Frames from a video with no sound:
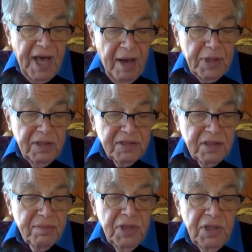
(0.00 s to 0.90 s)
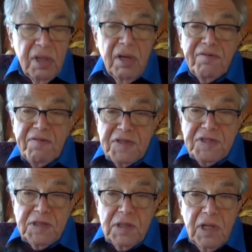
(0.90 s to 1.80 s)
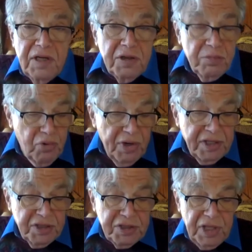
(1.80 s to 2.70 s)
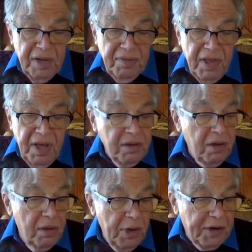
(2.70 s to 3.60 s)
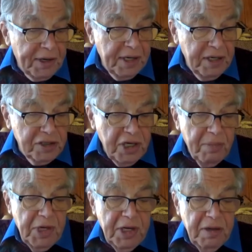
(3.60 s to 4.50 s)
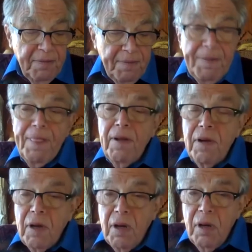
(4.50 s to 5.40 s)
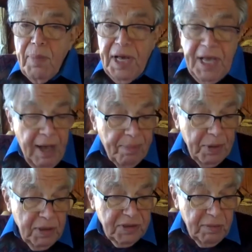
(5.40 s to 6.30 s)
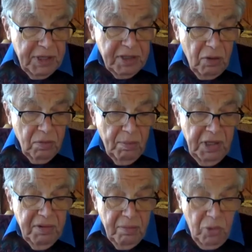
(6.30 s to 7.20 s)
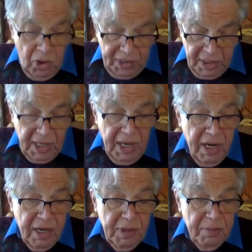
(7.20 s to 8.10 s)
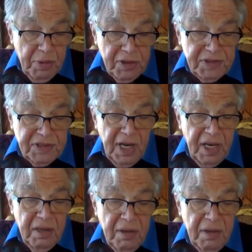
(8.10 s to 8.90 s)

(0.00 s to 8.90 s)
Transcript: of capitalism, first under British and then American hegemony. By capitalism, I don't mean the market economy per se.